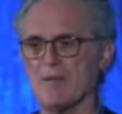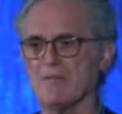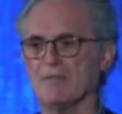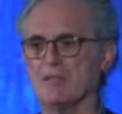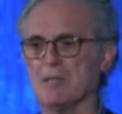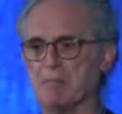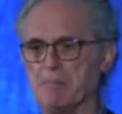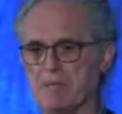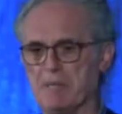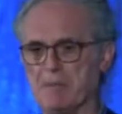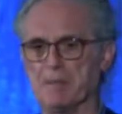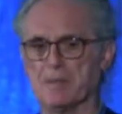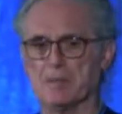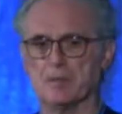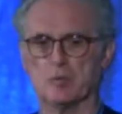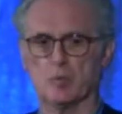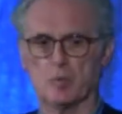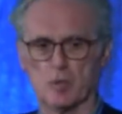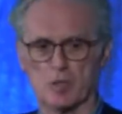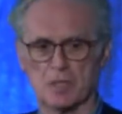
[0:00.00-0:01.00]
the people
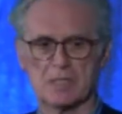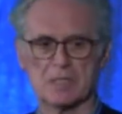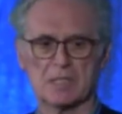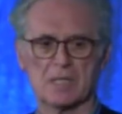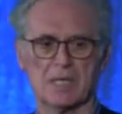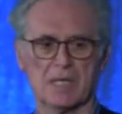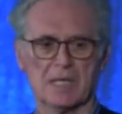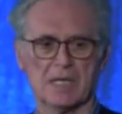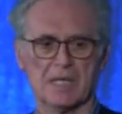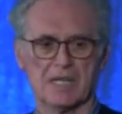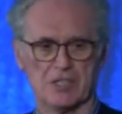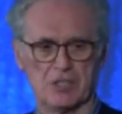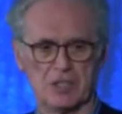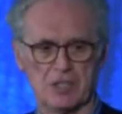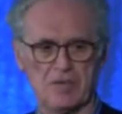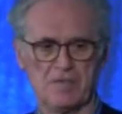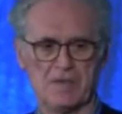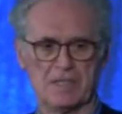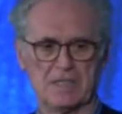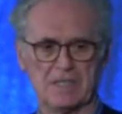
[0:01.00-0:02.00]
towards
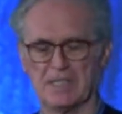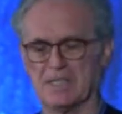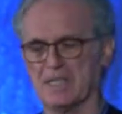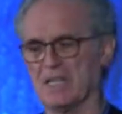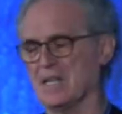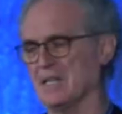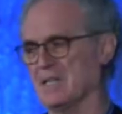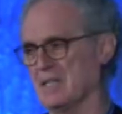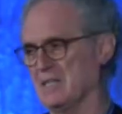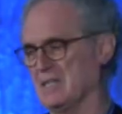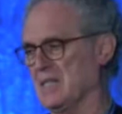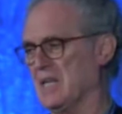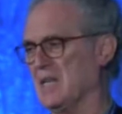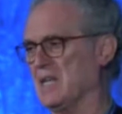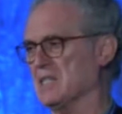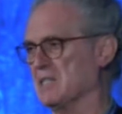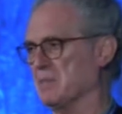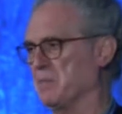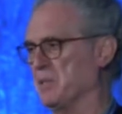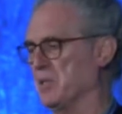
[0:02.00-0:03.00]
achieving the real
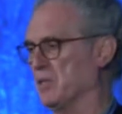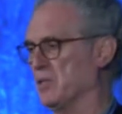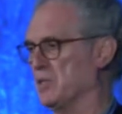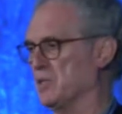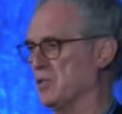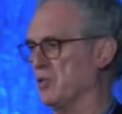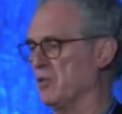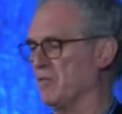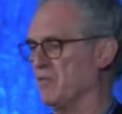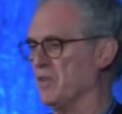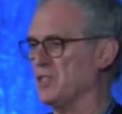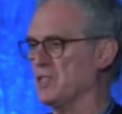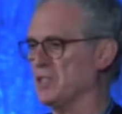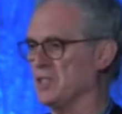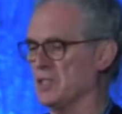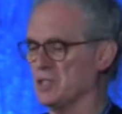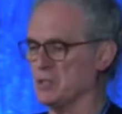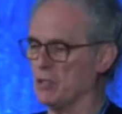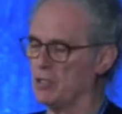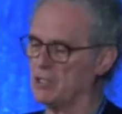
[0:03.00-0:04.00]
results, because innovation
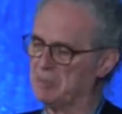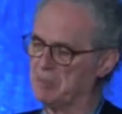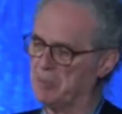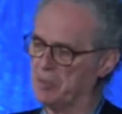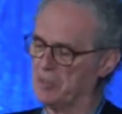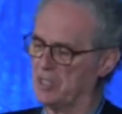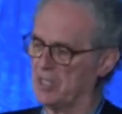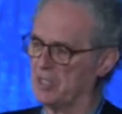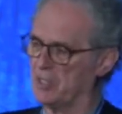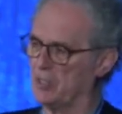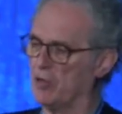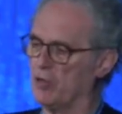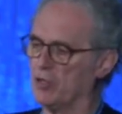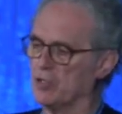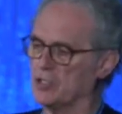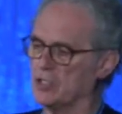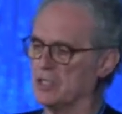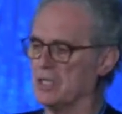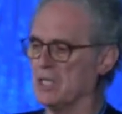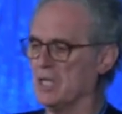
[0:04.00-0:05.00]
is not about
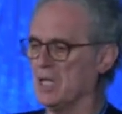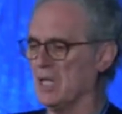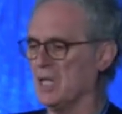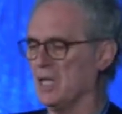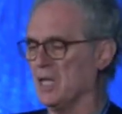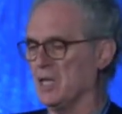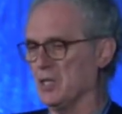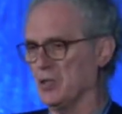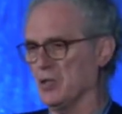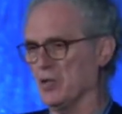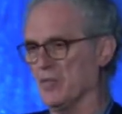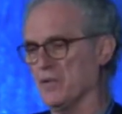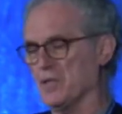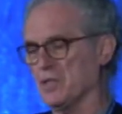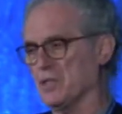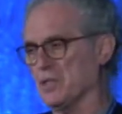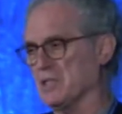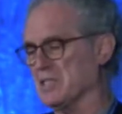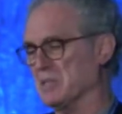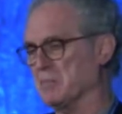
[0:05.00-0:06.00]
technology,
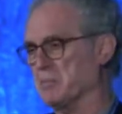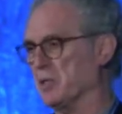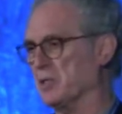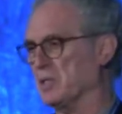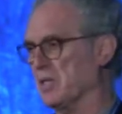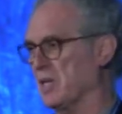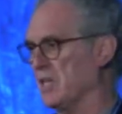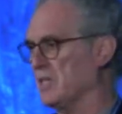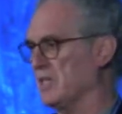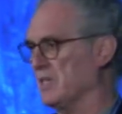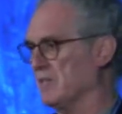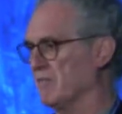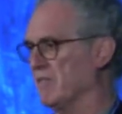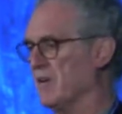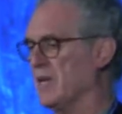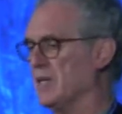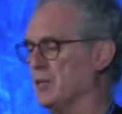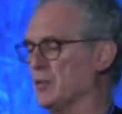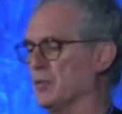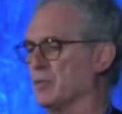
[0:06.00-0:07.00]
innovation is about creating
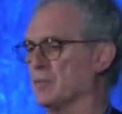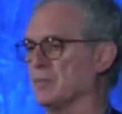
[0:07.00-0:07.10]
value.